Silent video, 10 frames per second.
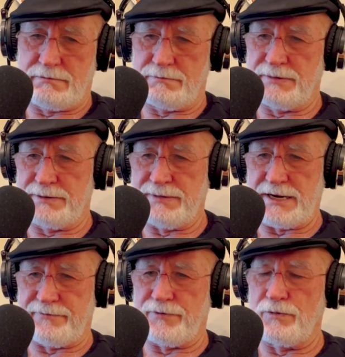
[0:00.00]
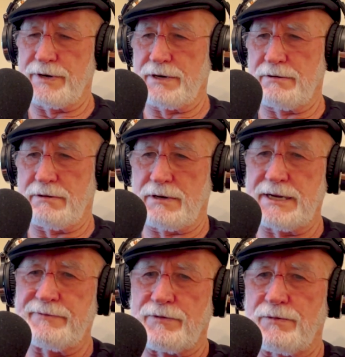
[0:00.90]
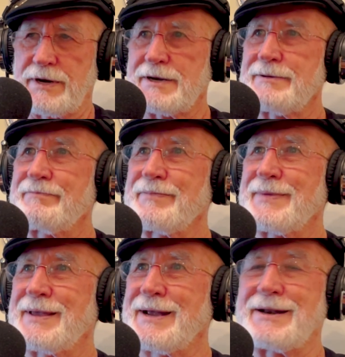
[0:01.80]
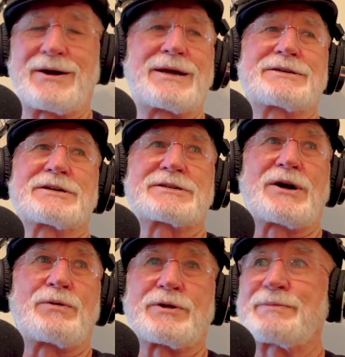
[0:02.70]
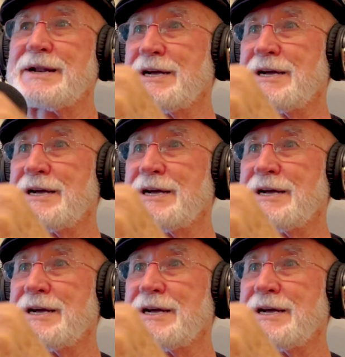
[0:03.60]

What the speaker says: manifold and a lever on it. And it just dawned on me, and I